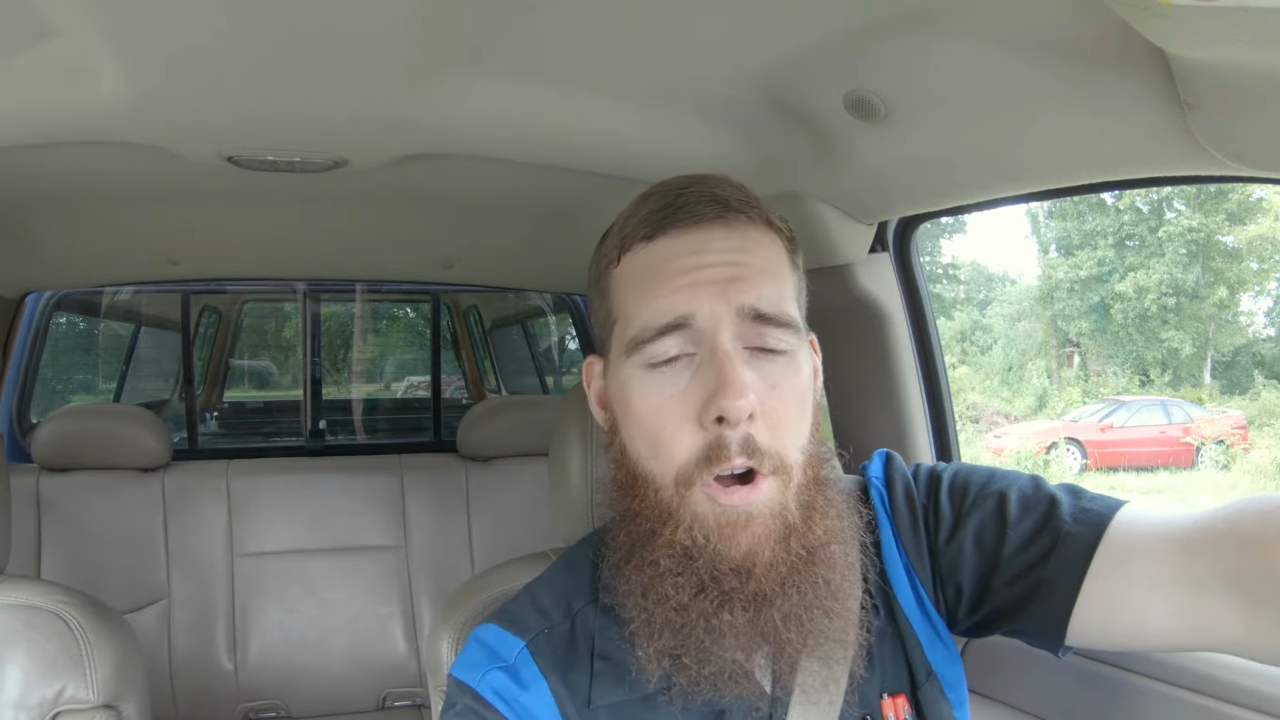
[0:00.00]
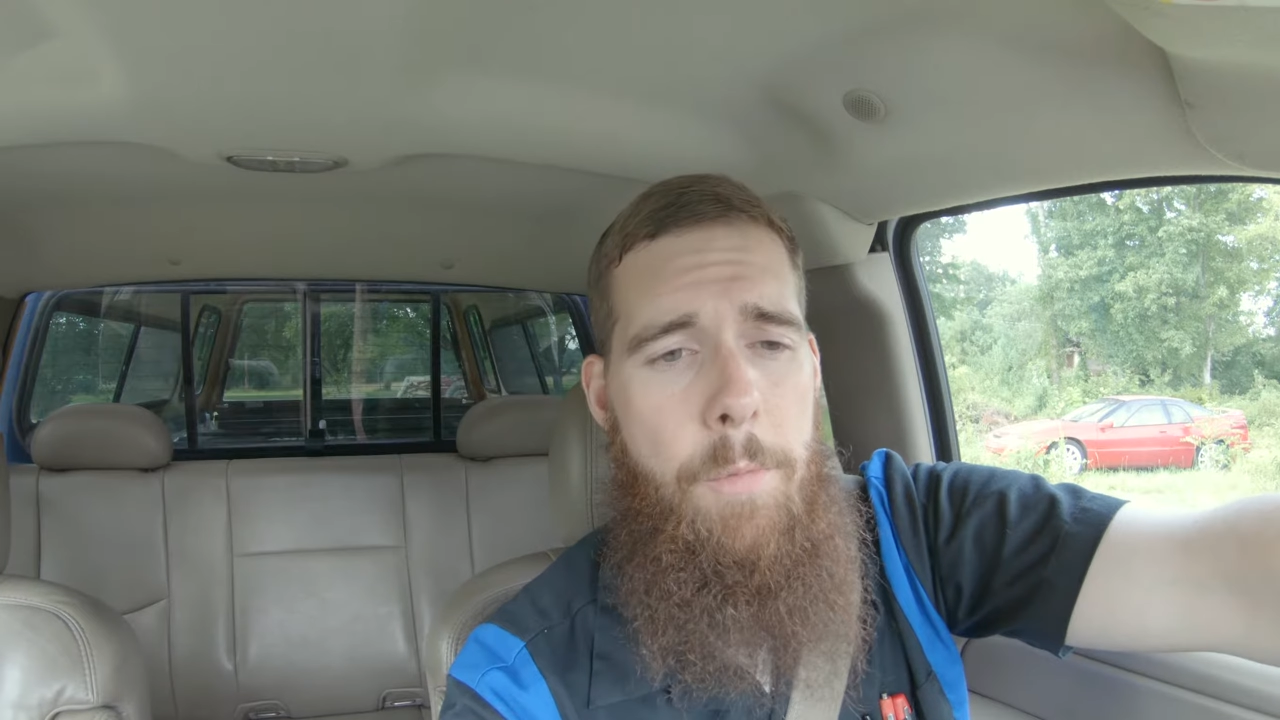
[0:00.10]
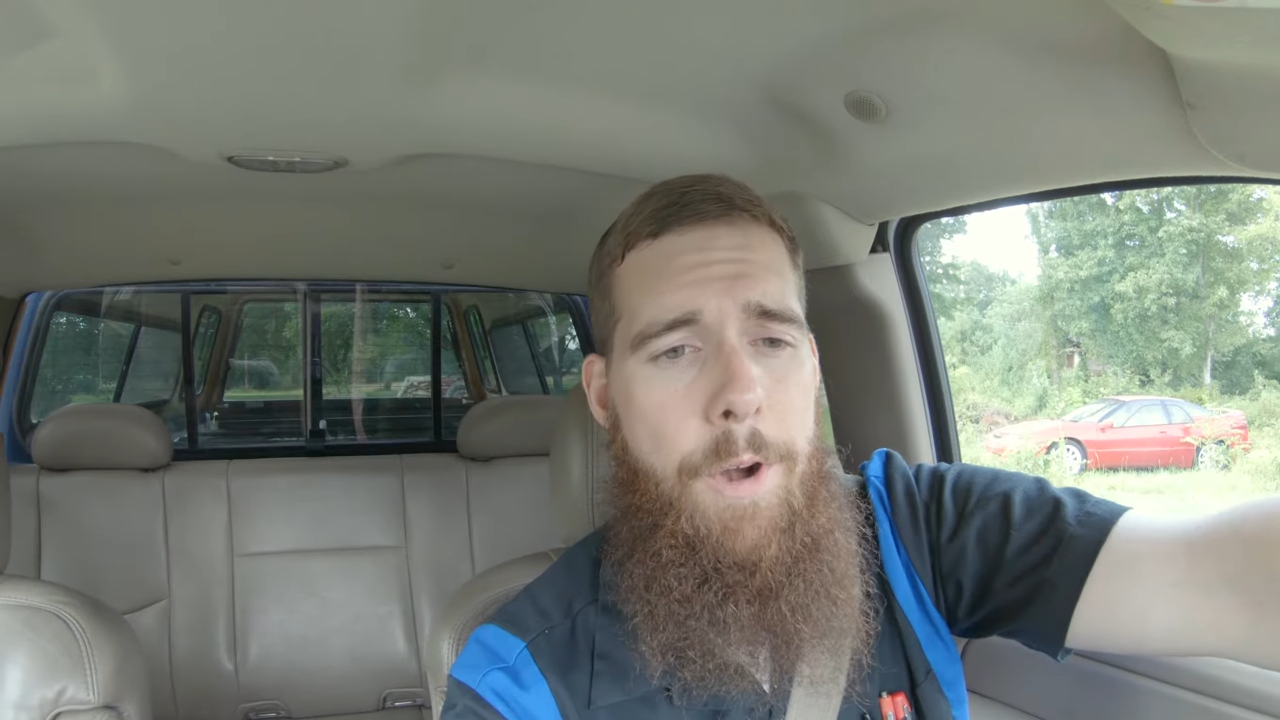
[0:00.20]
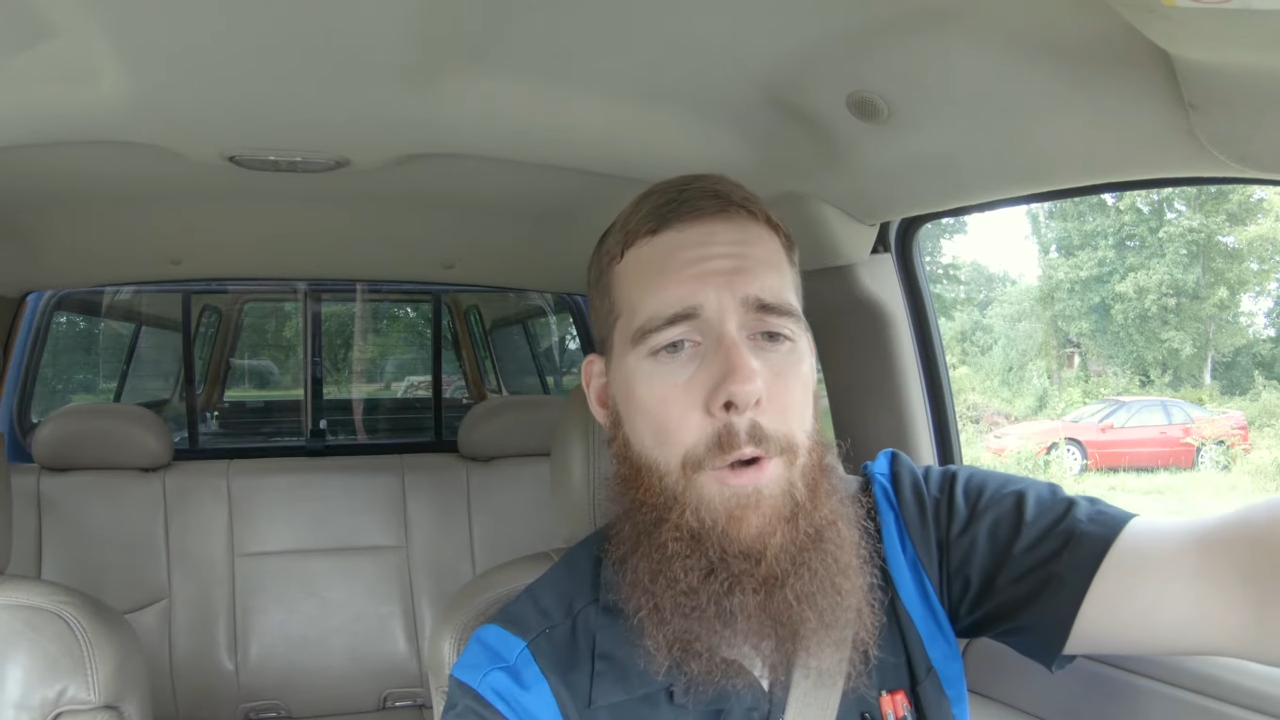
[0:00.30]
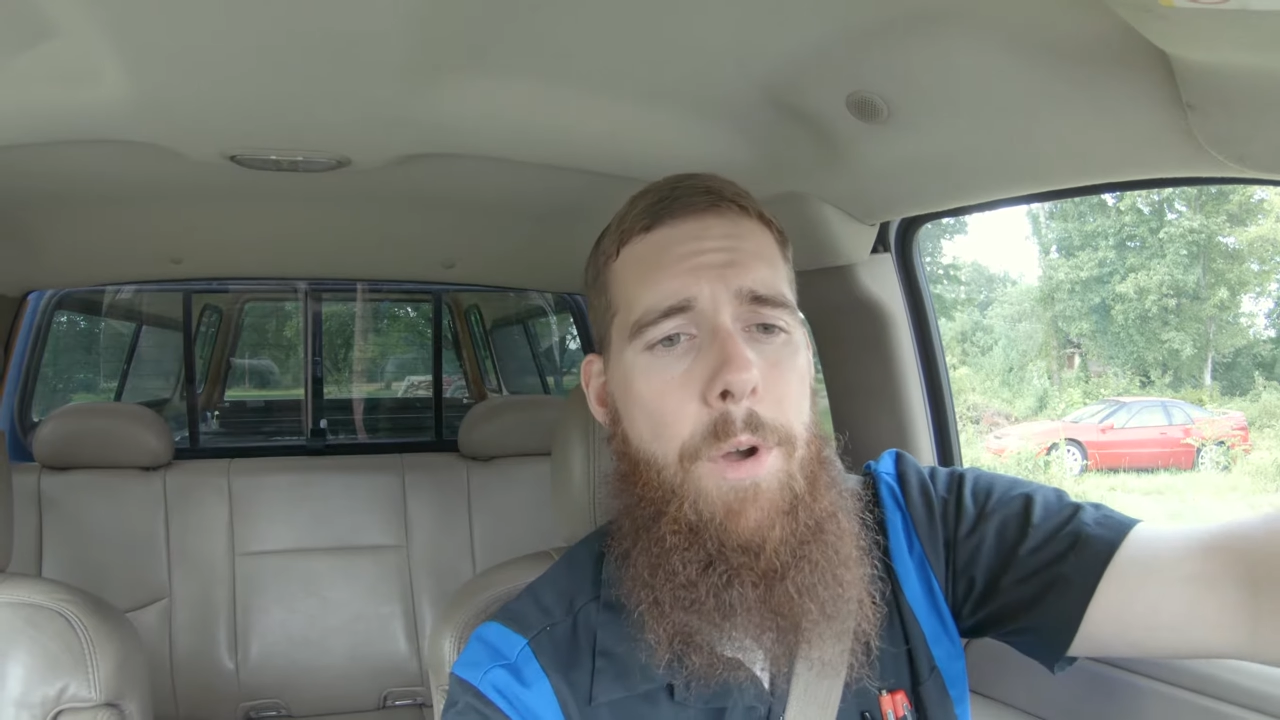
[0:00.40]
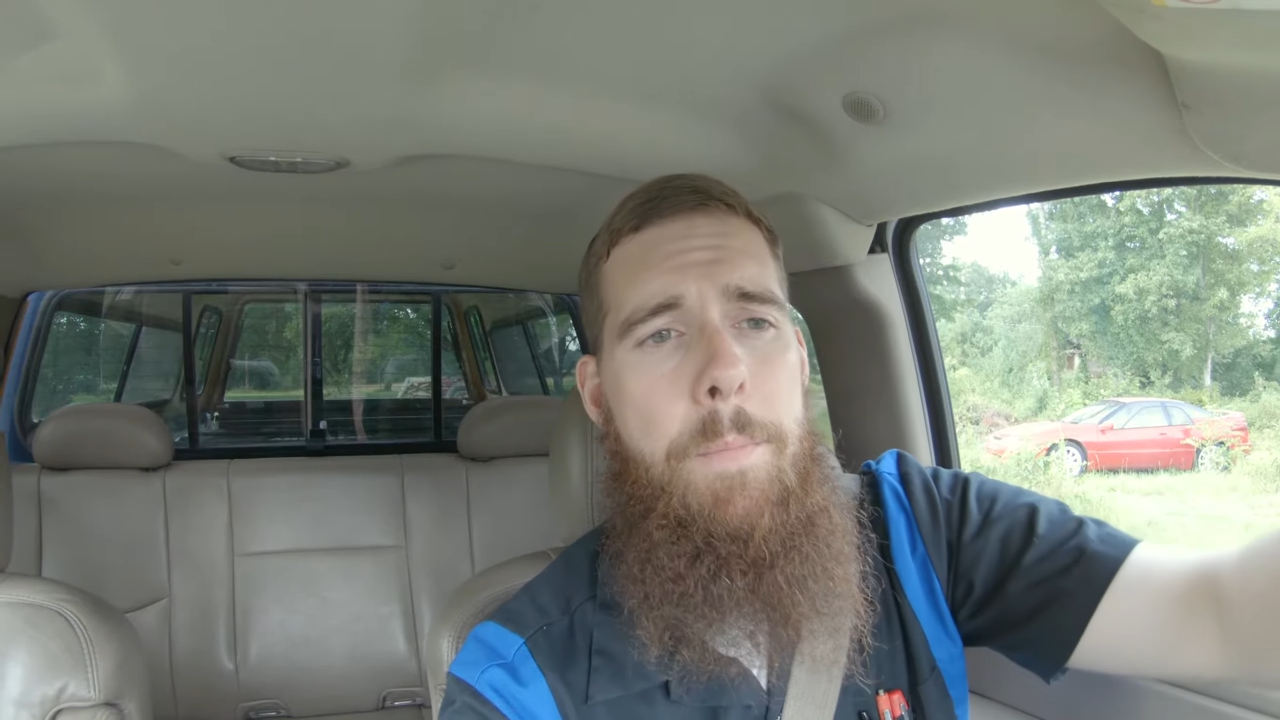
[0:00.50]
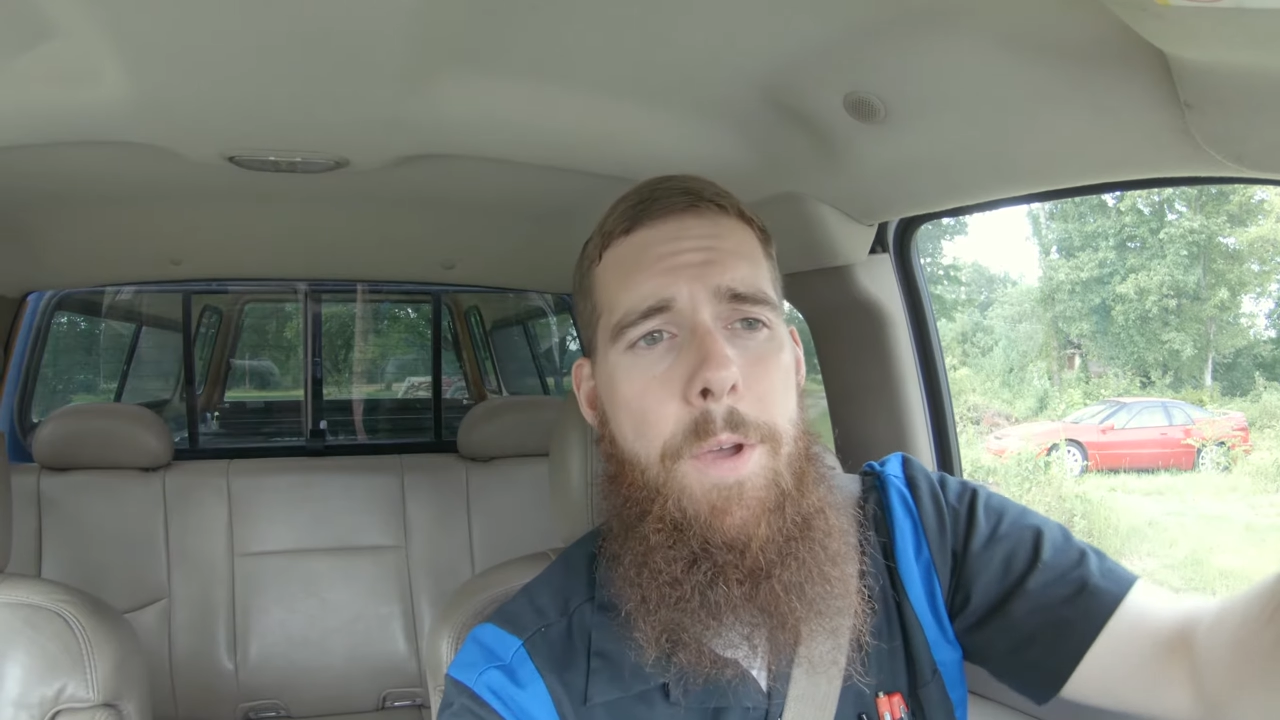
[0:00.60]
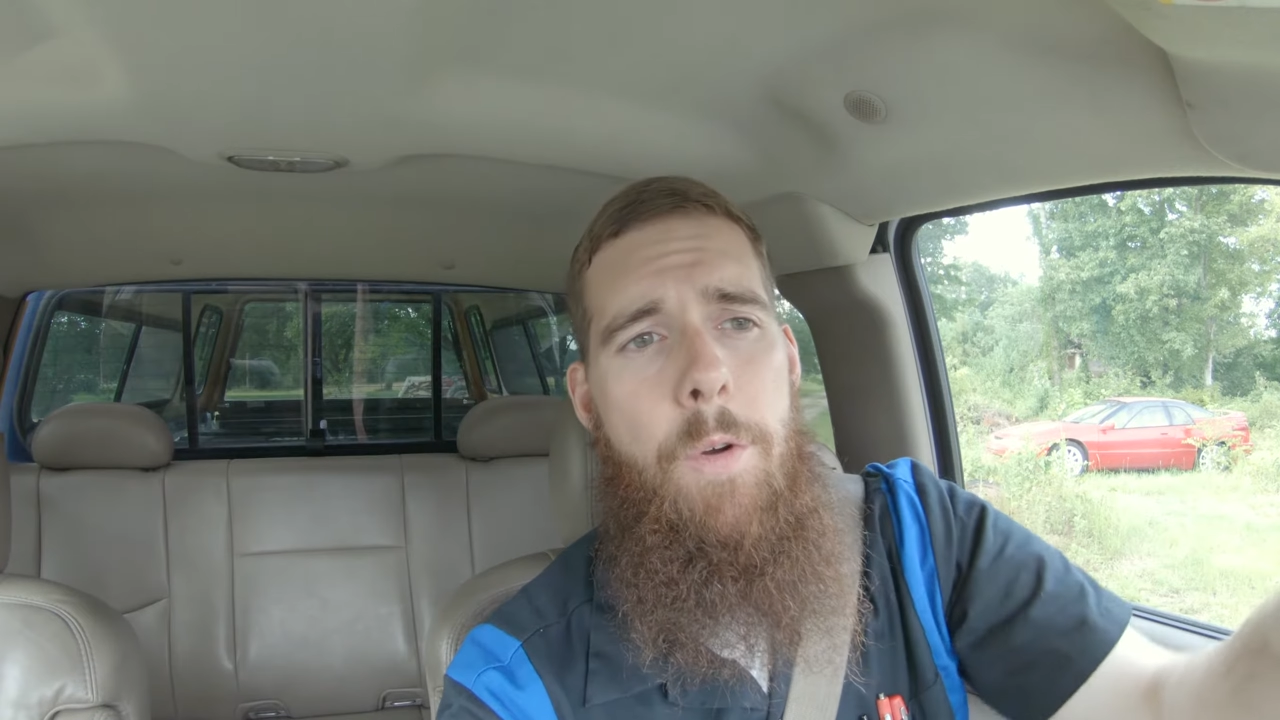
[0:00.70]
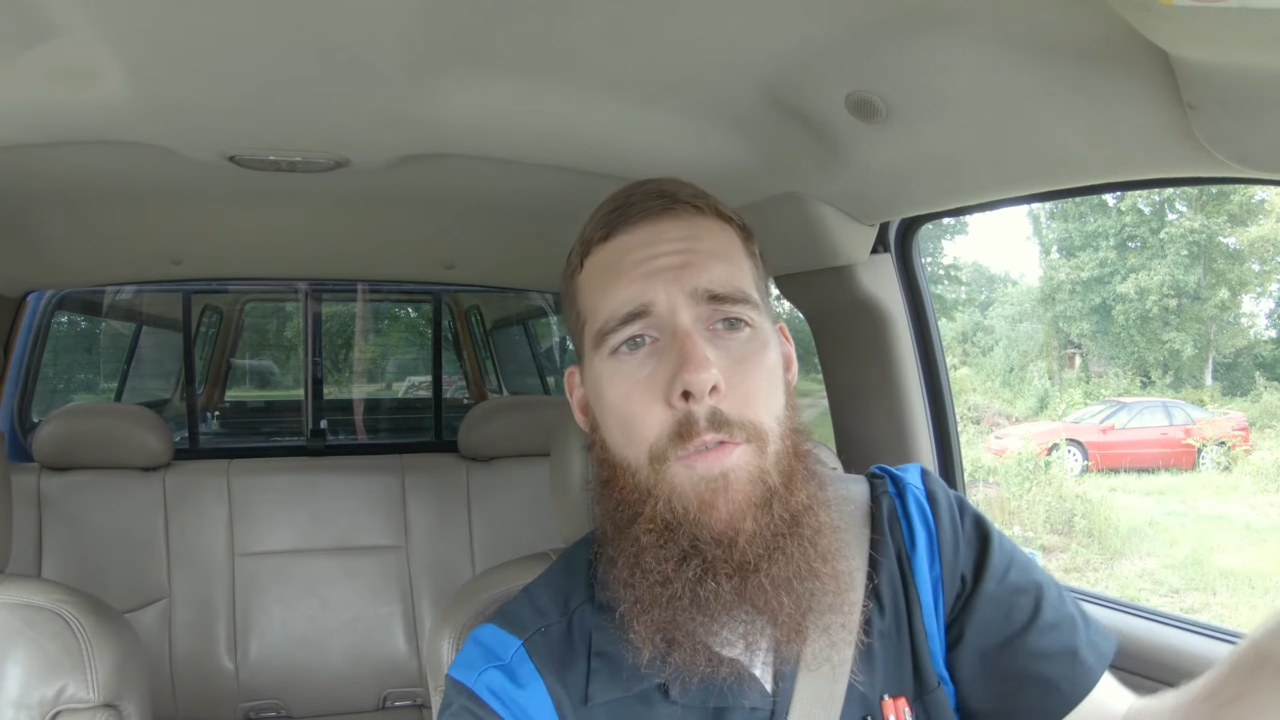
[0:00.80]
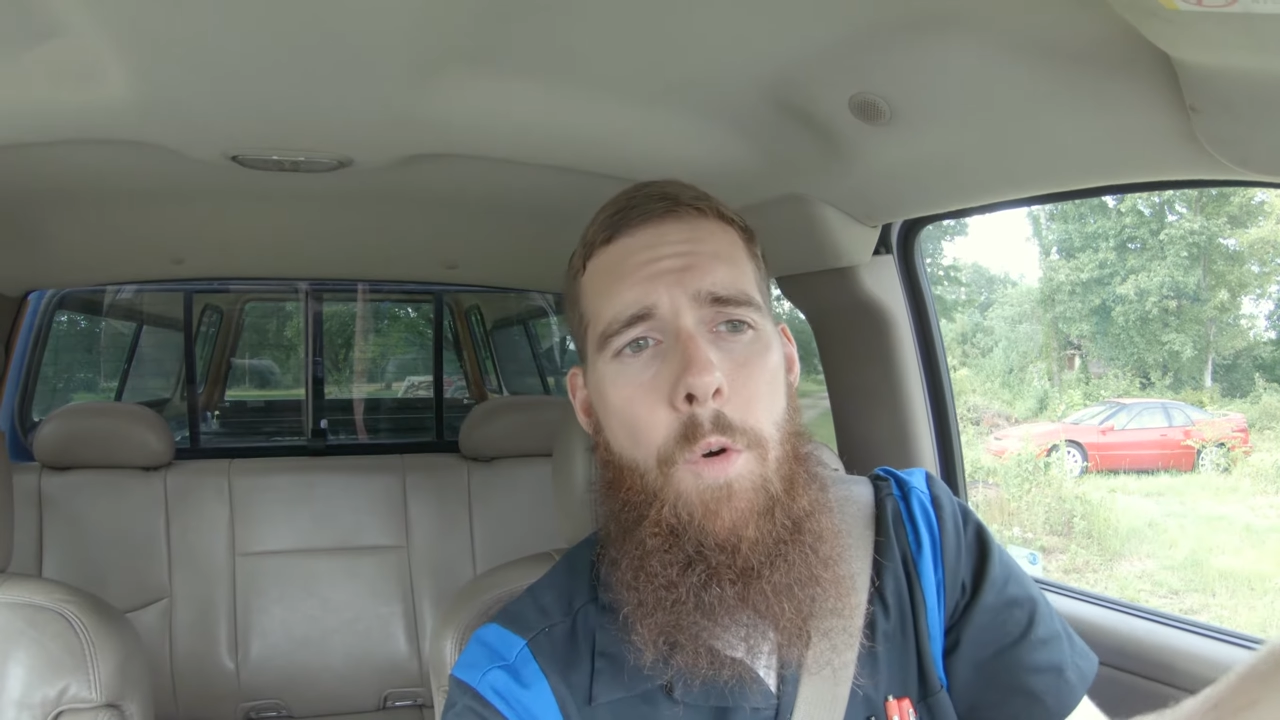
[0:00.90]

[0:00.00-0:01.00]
carburetor rebuild